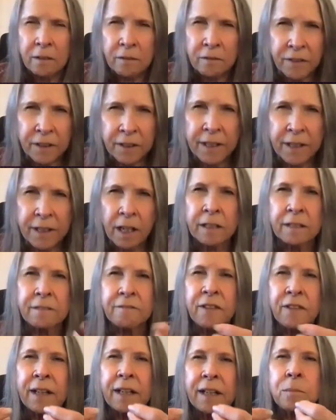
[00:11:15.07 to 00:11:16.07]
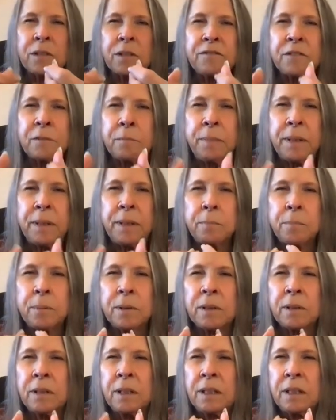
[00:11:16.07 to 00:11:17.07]
a very hard environment for
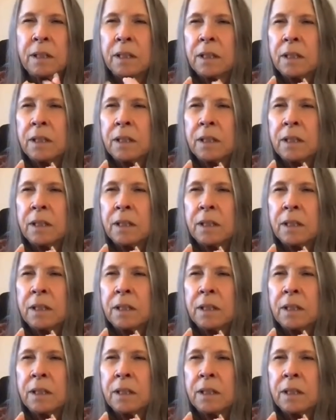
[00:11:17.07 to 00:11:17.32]
people